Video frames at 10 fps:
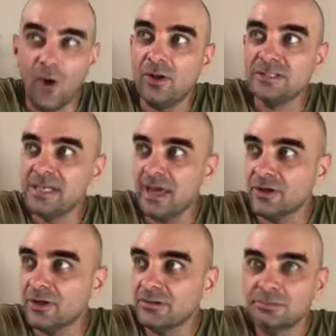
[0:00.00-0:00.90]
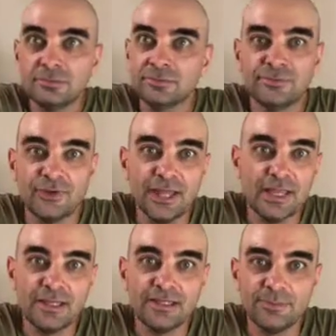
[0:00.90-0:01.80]
all together for
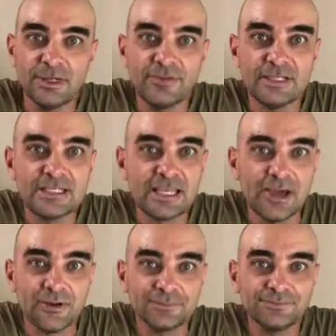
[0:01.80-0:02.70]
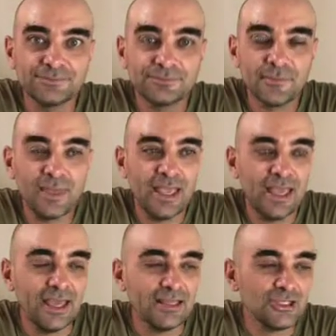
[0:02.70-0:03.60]
like a little bit of a discount.
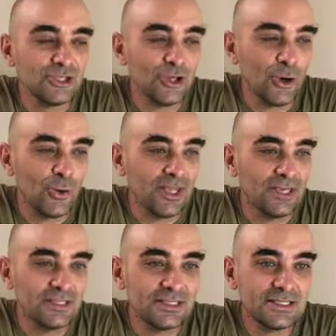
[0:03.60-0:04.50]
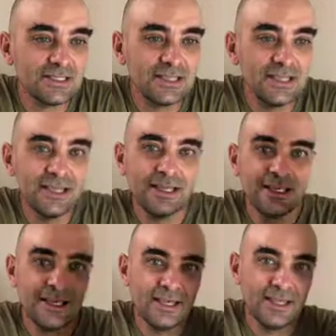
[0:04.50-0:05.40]
And so it's
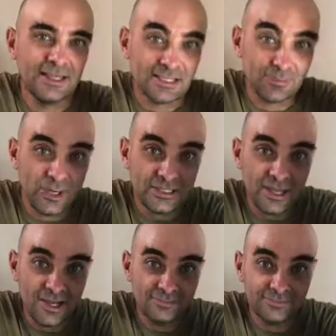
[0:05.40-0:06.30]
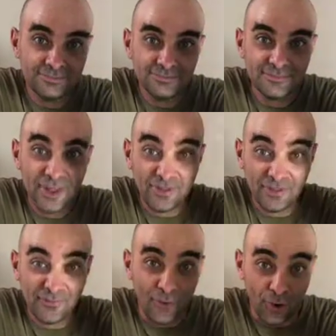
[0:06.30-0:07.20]
the springtime,
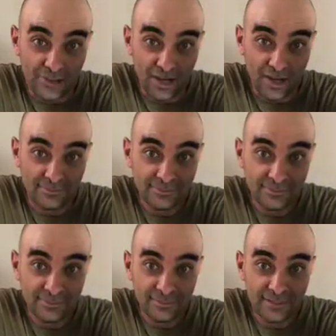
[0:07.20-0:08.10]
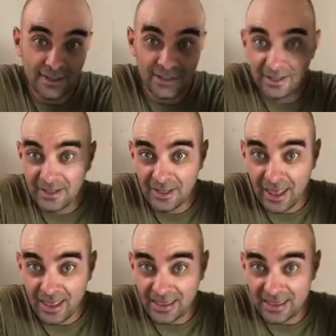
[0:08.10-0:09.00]
the fall time,
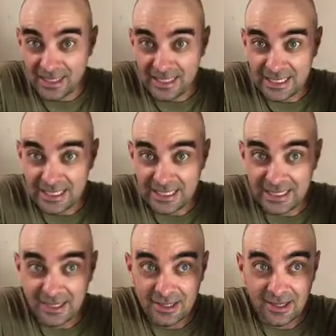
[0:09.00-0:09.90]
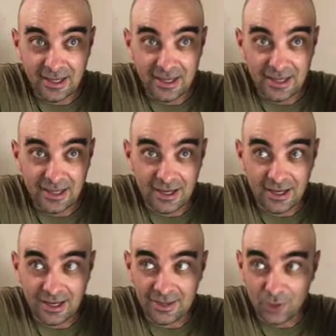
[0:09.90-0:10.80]
the
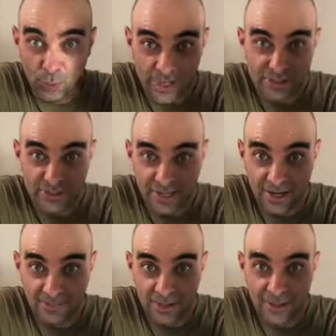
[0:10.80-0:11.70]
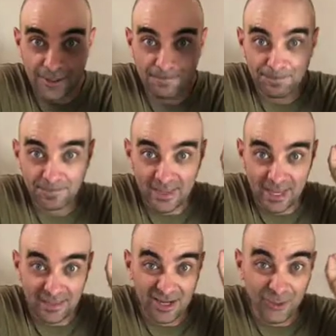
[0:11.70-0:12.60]
winter time pick,
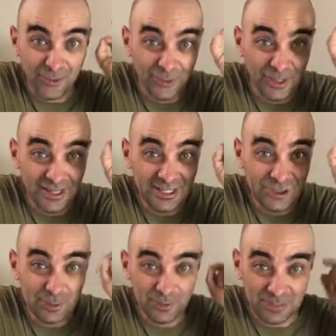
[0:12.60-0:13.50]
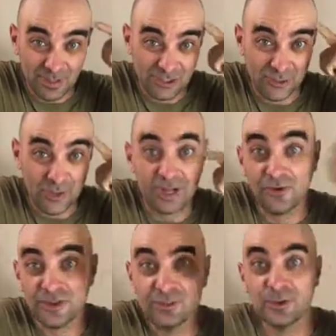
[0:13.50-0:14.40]
and then a really super special one.
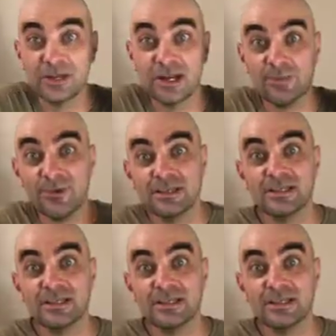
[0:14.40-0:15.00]
I've also put that up on the